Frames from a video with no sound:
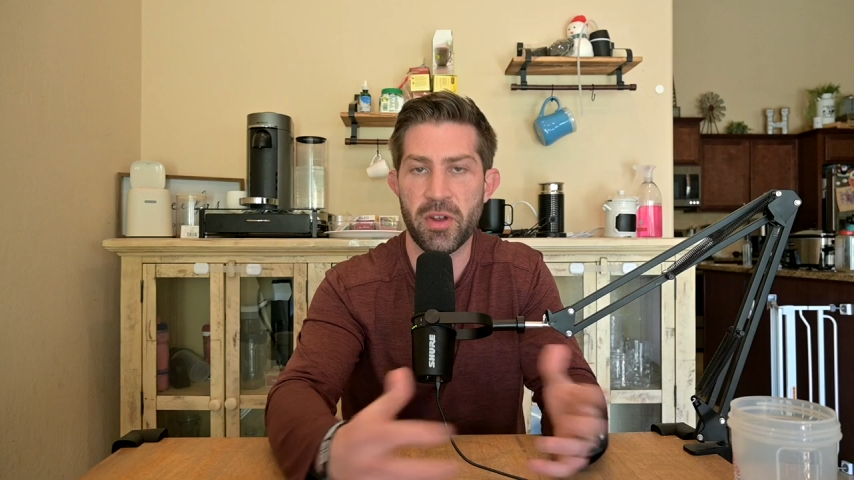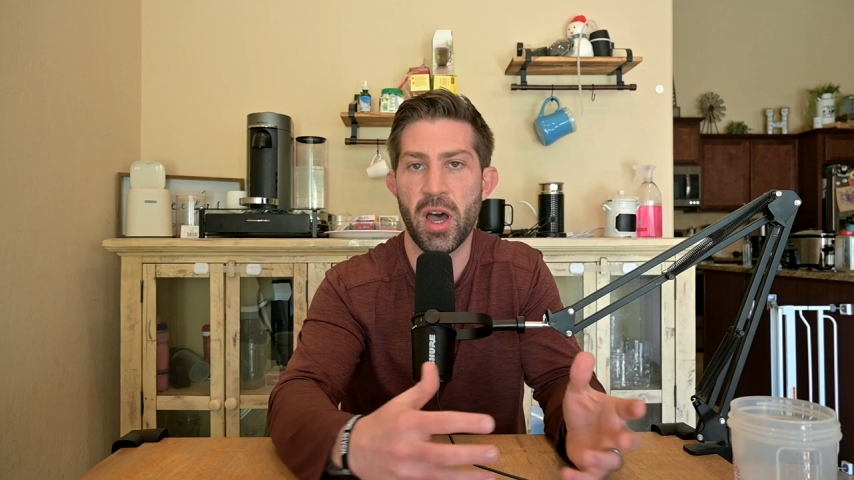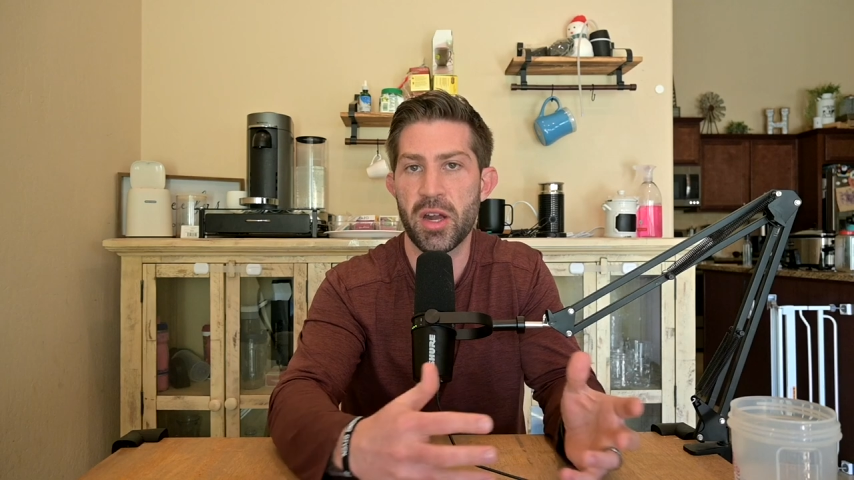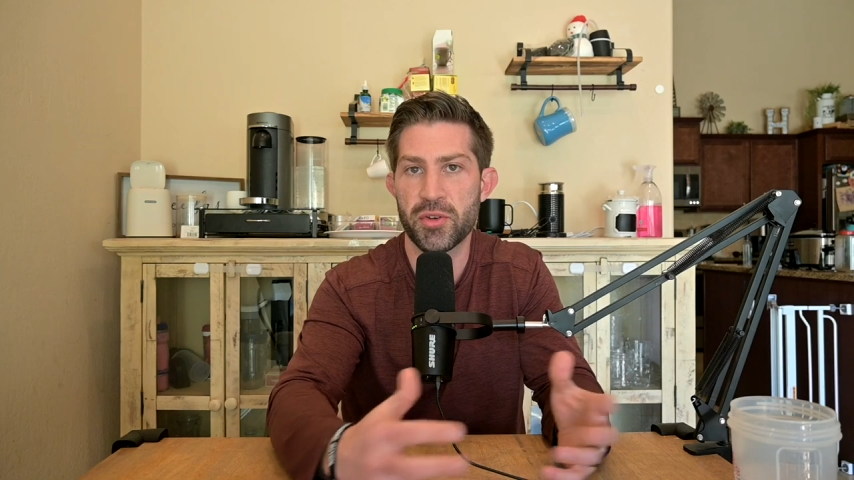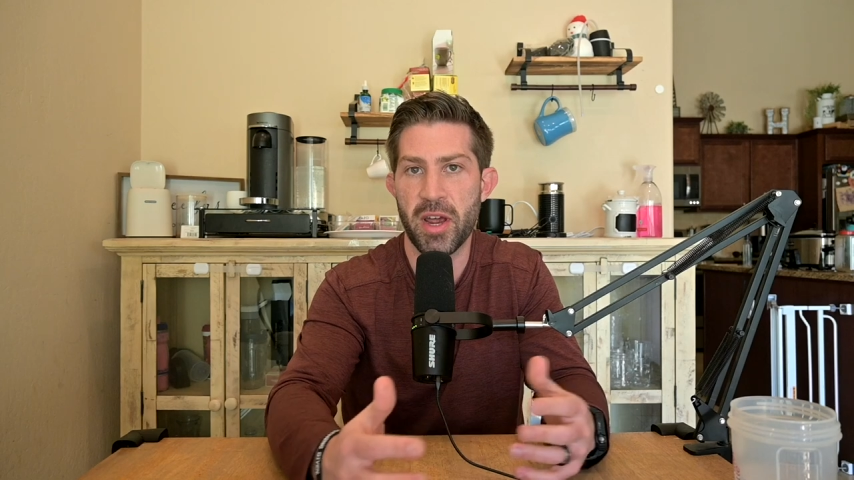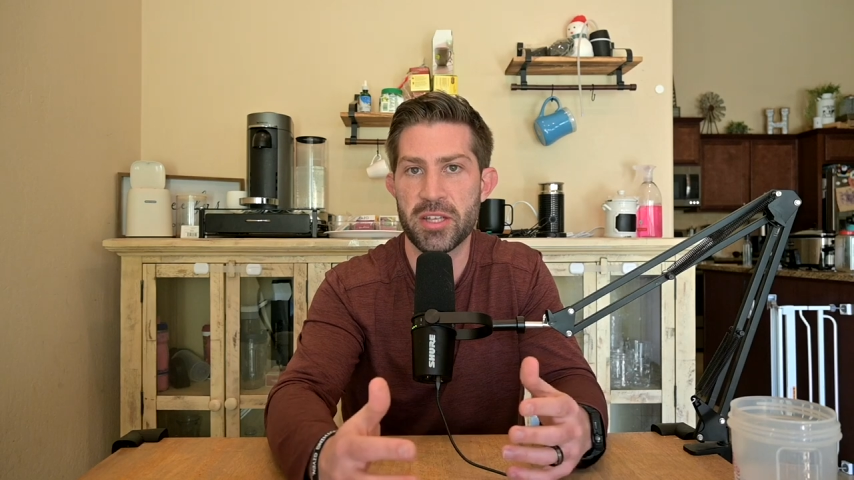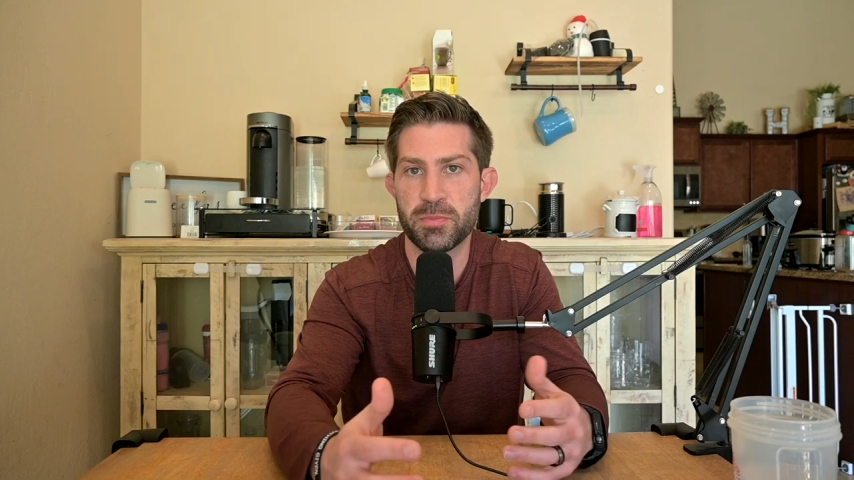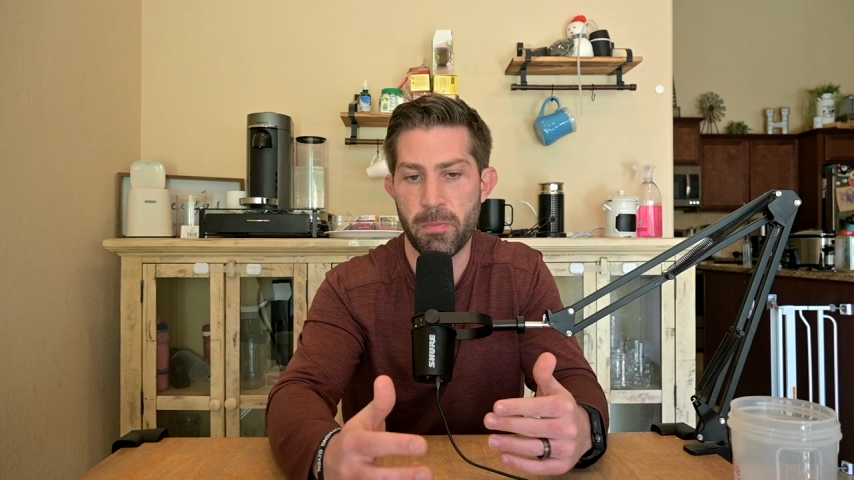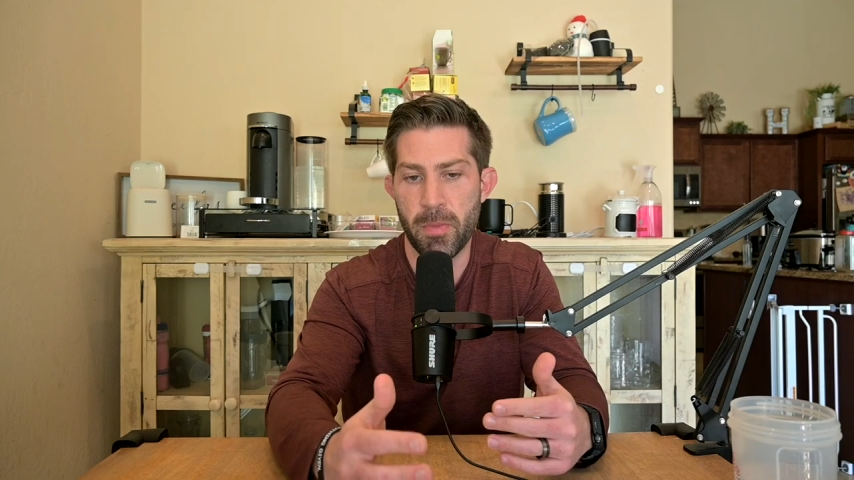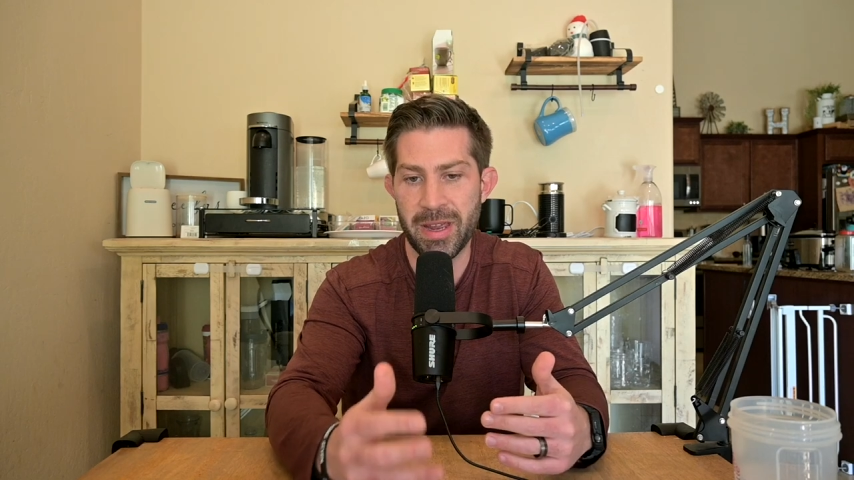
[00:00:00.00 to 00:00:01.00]
contrast
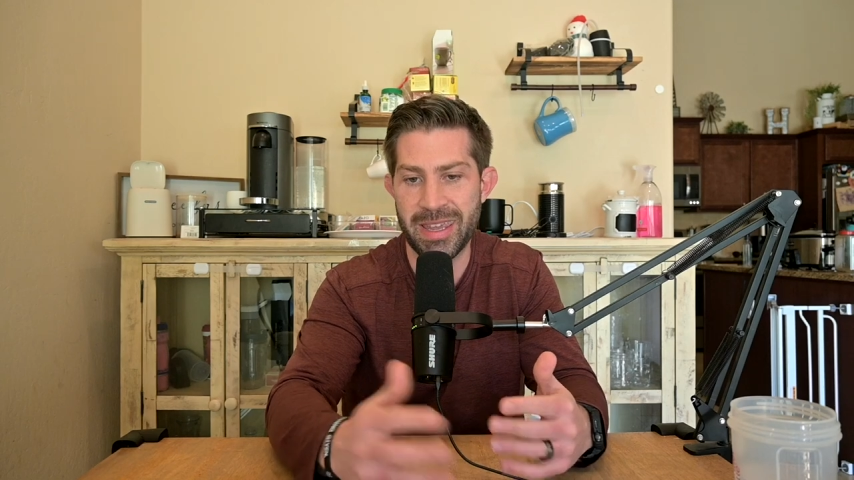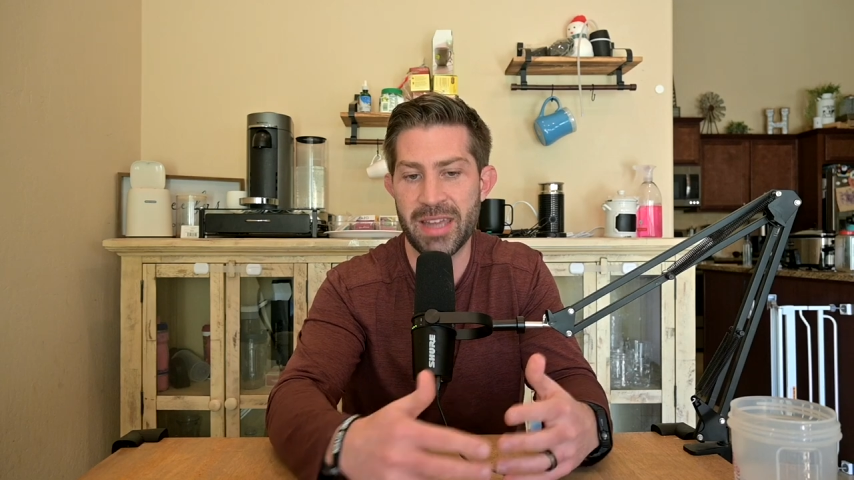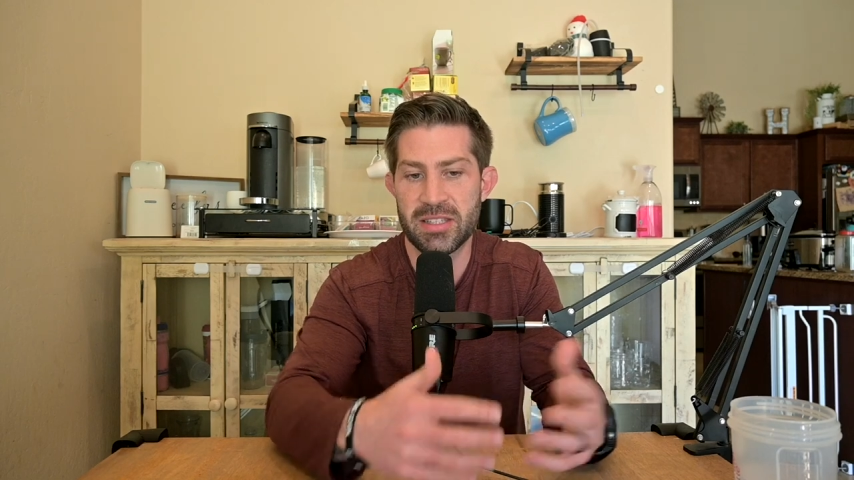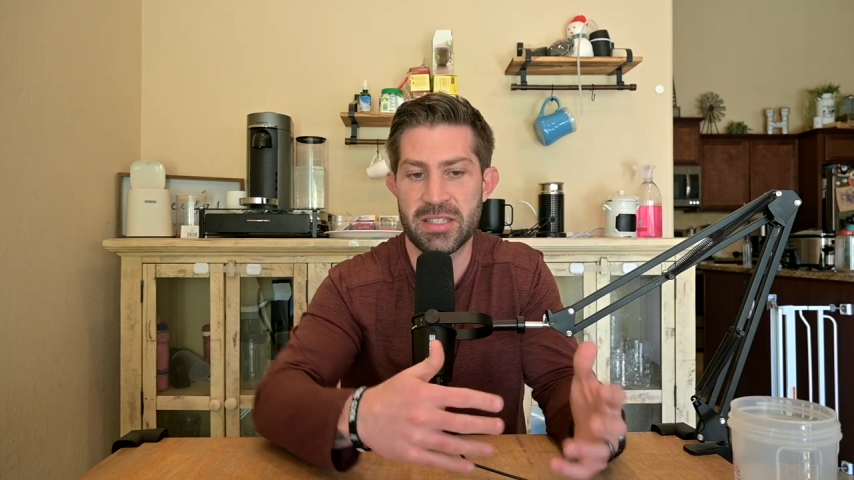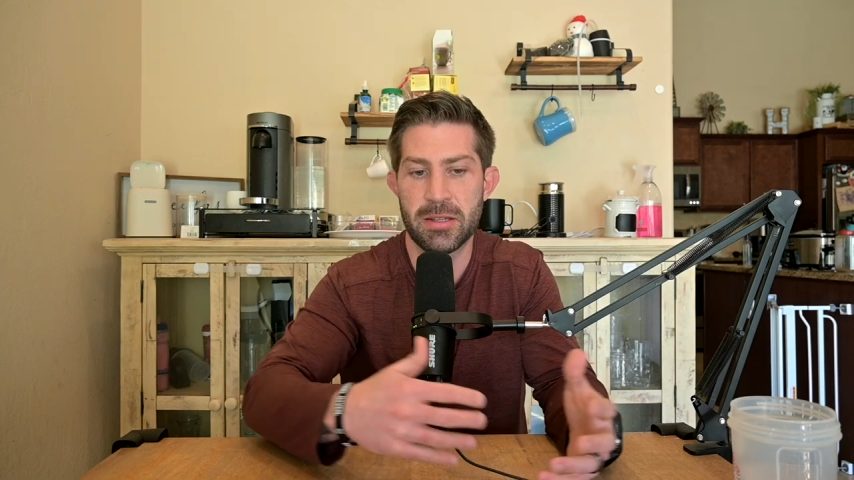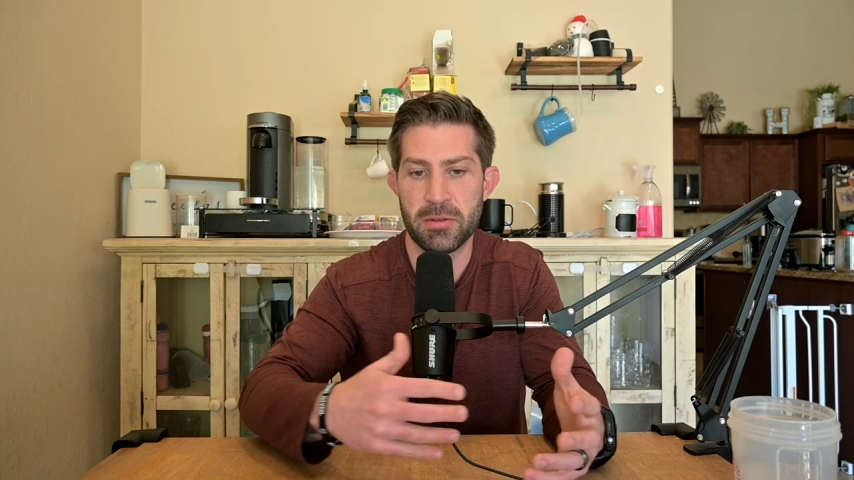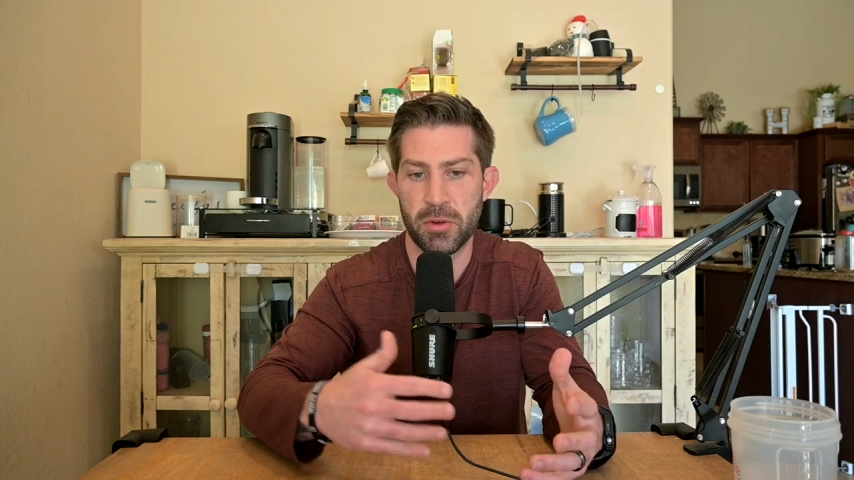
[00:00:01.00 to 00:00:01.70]
against the,